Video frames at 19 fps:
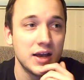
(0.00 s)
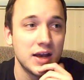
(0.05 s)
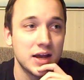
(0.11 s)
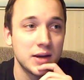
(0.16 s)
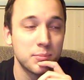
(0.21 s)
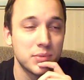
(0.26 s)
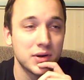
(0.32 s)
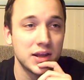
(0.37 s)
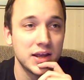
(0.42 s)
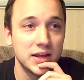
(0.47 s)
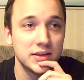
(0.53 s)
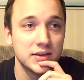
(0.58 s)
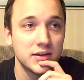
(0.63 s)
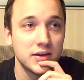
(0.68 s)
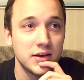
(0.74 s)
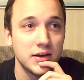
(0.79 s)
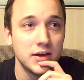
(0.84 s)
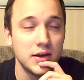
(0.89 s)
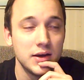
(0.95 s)
and played
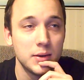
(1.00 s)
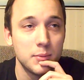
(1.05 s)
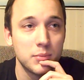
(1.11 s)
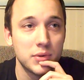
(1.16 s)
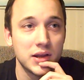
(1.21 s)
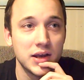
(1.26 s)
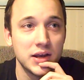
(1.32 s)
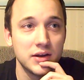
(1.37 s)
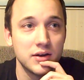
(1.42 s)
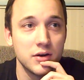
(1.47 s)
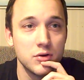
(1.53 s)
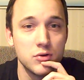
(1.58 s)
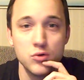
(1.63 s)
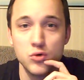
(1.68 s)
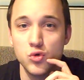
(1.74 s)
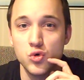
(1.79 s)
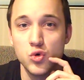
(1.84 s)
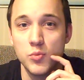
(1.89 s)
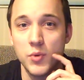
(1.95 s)

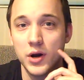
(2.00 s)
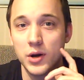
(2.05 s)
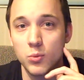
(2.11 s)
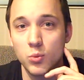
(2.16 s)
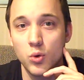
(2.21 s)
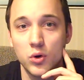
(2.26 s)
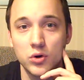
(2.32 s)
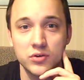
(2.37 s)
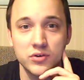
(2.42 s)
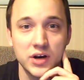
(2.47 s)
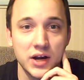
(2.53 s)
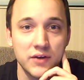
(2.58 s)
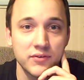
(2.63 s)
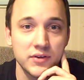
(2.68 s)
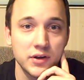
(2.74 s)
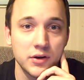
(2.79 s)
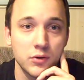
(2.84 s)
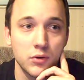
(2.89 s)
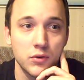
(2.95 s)
Doom and
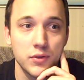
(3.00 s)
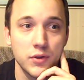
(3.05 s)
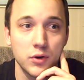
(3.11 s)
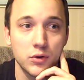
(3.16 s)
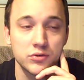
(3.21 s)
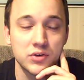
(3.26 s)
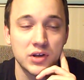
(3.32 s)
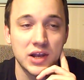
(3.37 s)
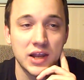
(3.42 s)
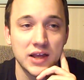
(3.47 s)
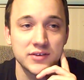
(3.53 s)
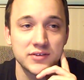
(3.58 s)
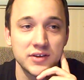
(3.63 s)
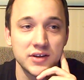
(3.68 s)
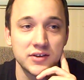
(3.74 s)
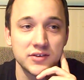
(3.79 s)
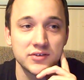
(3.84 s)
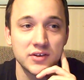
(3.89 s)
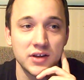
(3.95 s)
Warcraft and all those
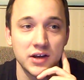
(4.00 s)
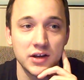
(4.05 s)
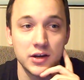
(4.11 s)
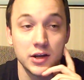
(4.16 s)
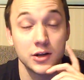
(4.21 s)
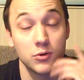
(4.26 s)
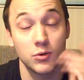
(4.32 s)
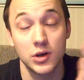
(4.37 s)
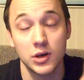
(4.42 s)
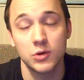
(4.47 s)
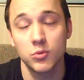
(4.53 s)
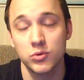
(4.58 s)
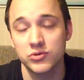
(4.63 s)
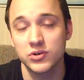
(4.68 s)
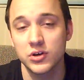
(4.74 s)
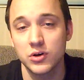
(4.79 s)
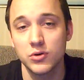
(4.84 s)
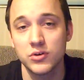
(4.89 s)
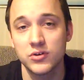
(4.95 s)
classics, and it
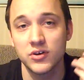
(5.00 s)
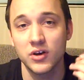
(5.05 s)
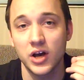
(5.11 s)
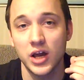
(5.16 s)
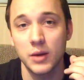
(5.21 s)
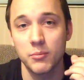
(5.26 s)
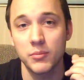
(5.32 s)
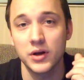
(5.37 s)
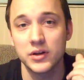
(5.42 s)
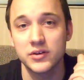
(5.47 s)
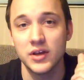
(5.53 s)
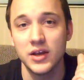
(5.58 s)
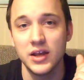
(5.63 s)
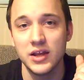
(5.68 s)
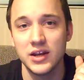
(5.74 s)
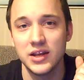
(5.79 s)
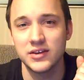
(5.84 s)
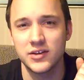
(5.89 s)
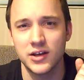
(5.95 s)
was a good time, but
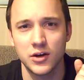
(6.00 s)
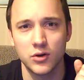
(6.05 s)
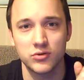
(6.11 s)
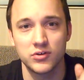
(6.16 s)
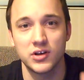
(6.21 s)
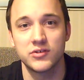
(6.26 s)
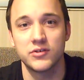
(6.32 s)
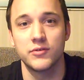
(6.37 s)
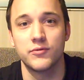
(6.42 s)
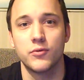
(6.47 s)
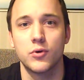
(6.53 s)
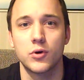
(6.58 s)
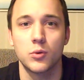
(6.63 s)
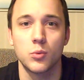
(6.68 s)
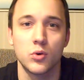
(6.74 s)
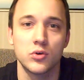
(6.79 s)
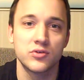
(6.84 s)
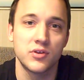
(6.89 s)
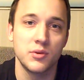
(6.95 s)
Nintendo 64
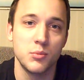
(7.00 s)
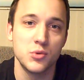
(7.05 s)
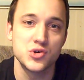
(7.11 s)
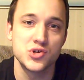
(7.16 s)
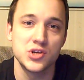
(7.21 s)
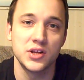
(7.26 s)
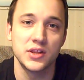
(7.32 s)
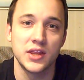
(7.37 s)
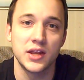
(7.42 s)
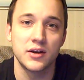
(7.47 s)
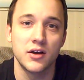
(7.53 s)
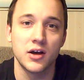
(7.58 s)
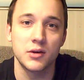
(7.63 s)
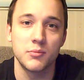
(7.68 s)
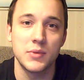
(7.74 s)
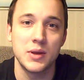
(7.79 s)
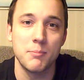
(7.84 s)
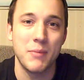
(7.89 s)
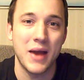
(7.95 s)
was the machine that
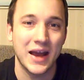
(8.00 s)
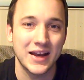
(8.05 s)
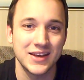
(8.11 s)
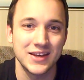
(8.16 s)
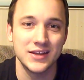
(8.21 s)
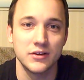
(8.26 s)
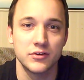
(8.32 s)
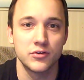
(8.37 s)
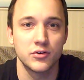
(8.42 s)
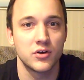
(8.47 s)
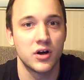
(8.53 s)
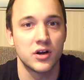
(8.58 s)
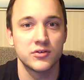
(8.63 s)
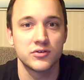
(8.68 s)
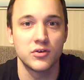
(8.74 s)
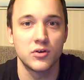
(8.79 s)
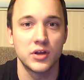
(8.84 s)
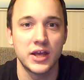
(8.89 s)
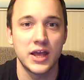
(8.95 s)
got me back into
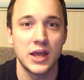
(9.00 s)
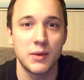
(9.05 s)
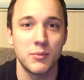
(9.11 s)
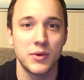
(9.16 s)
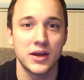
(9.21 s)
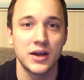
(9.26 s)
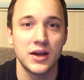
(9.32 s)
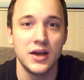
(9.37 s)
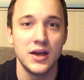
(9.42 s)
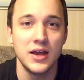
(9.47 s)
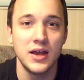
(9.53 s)
console gaming